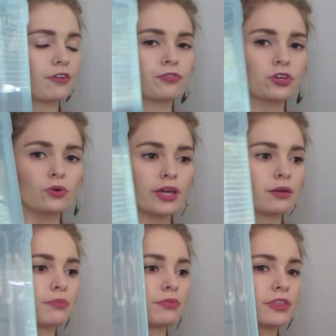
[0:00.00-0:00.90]
a few
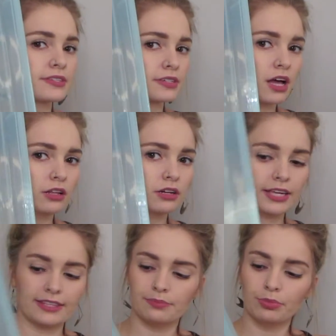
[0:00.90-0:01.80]
in this color,
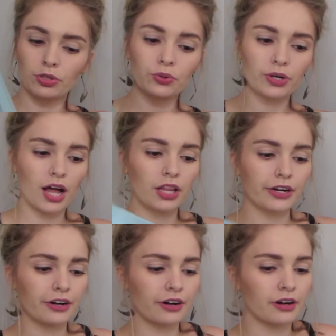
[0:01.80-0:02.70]
like this blue
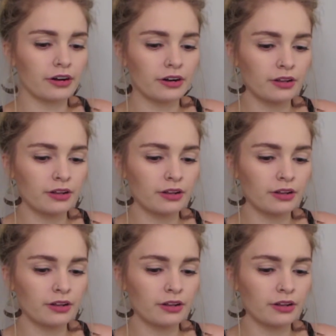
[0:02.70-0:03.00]
color,